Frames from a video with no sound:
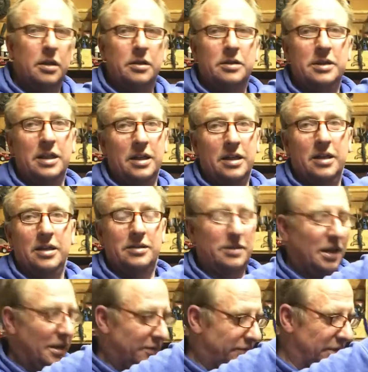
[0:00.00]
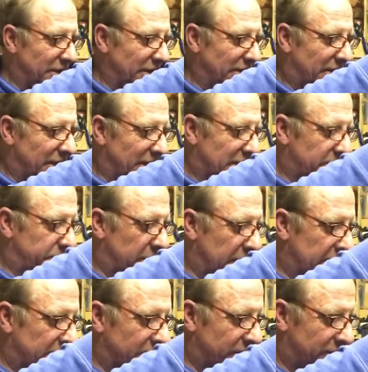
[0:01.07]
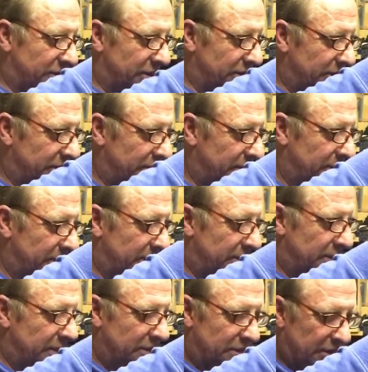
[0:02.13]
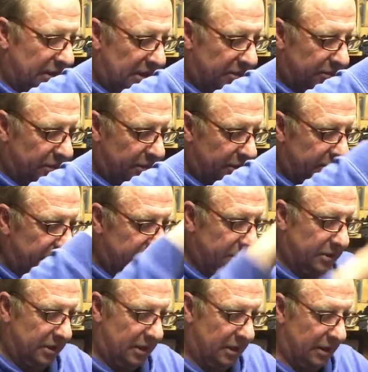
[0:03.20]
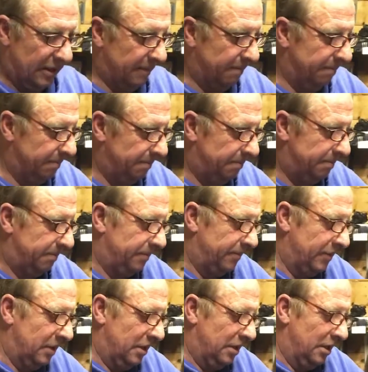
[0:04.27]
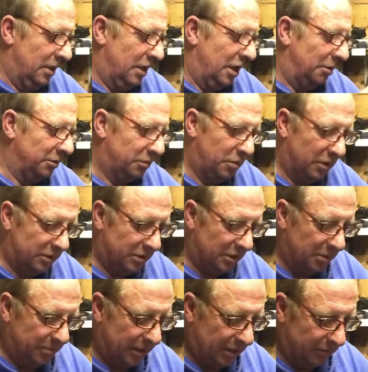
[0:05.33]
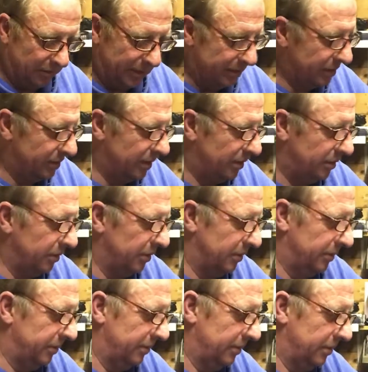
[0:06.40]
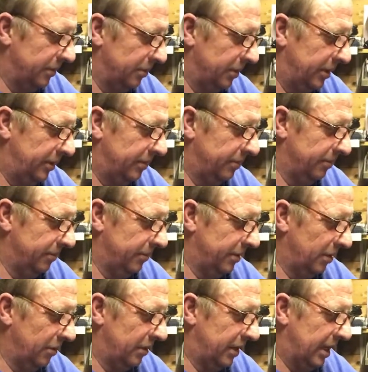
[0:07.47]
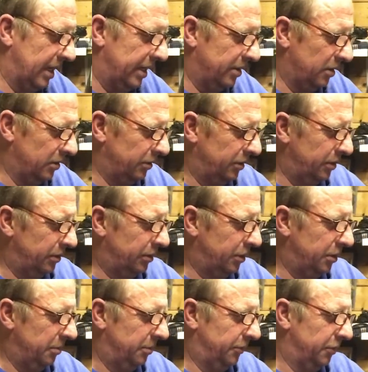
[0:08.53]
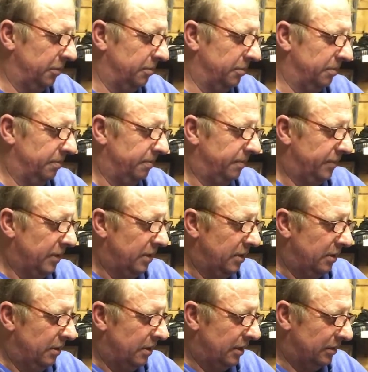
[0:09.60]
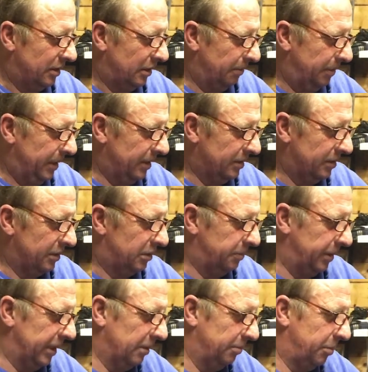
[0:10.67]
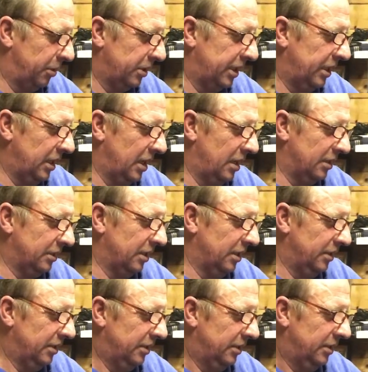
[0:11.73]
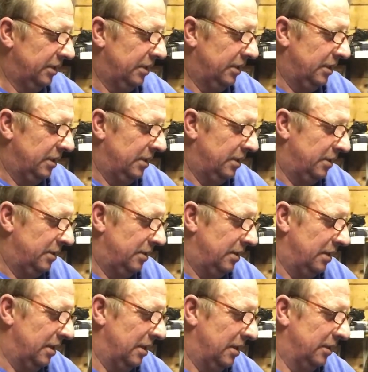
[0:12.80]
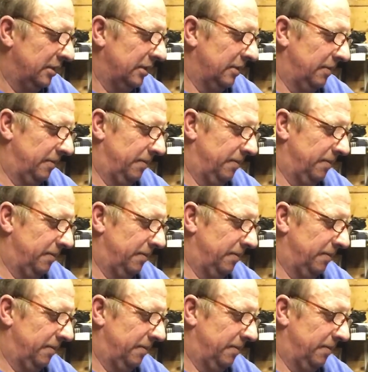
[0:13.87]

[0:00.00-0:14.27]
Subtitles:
Yeah, it definitely takes practice to get round it. I was watching a bit of racing at only the other day on YouTube from, is it the place in Spain, Buggy Land, and